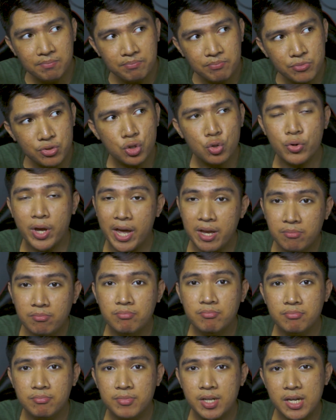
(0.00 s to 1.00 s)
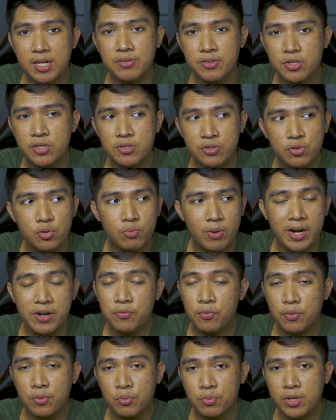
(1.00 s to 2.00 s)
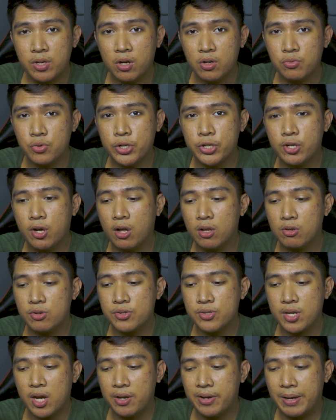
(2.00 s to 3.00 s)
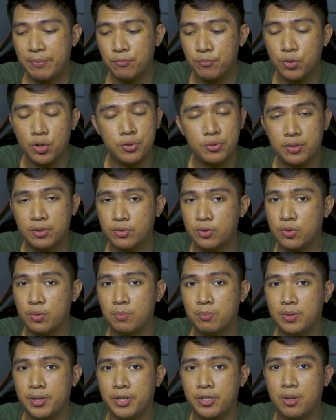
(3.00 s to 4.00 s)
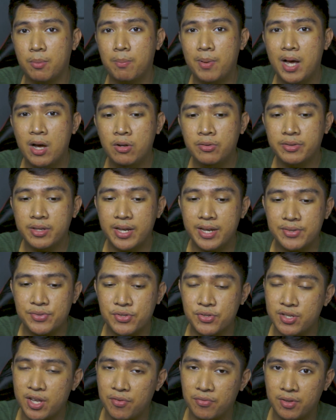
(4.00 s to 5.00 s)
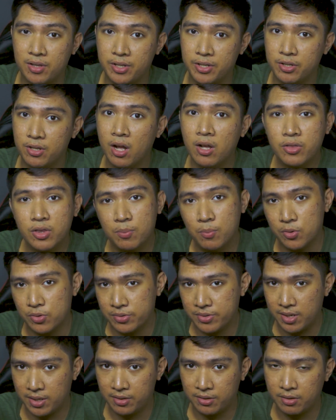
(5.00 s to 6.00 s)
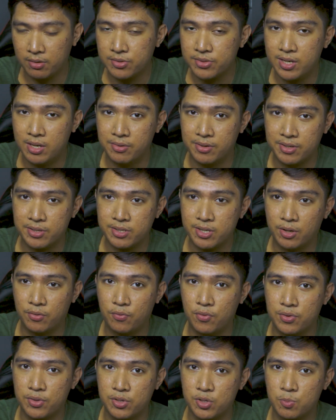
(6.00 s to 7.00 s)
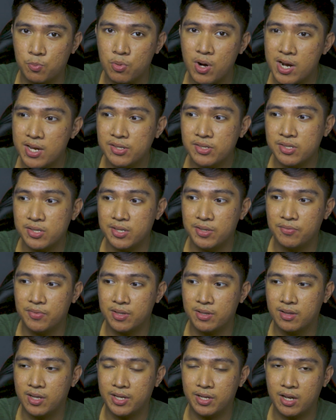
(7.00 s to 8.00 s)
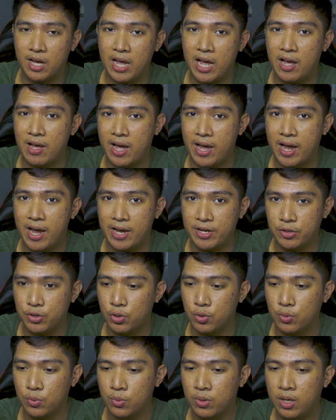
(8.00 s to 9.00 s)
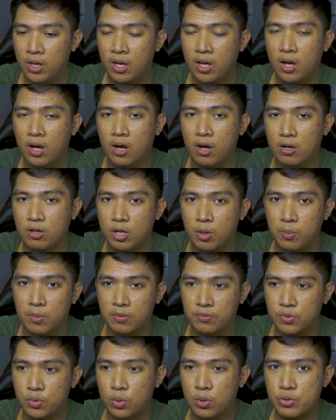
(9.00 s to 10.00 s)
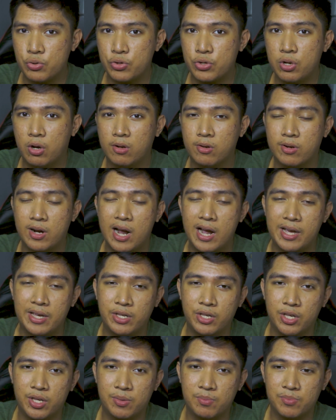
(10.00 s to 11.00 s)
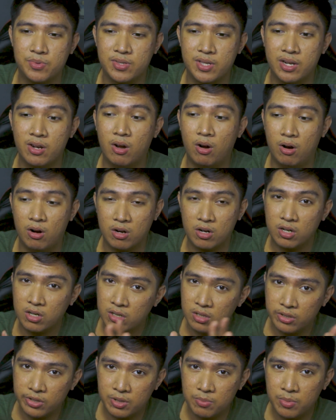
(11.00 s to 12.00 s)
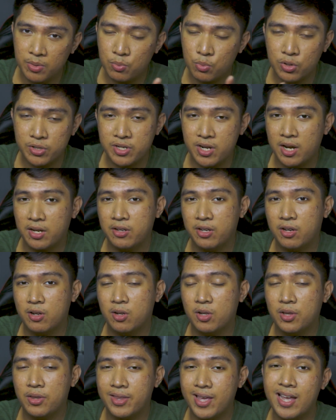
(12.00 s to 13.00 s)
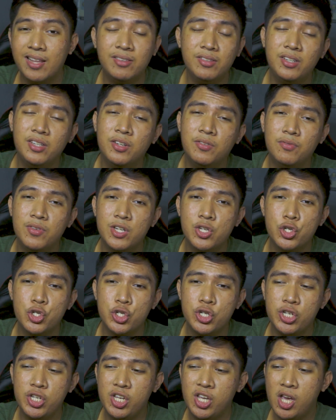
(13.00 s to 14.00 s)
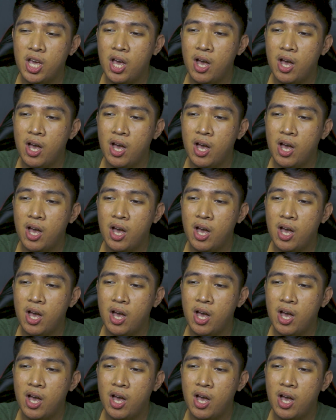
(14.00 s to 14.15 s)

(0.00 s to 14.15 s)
it's okay. Yeah, it's alright for $300. I have nothing to complain about. It's definitely not the most technical sounding set for this price. Even like I know a couple of $200 IEMs that are a little bit more technical than the DaVinci,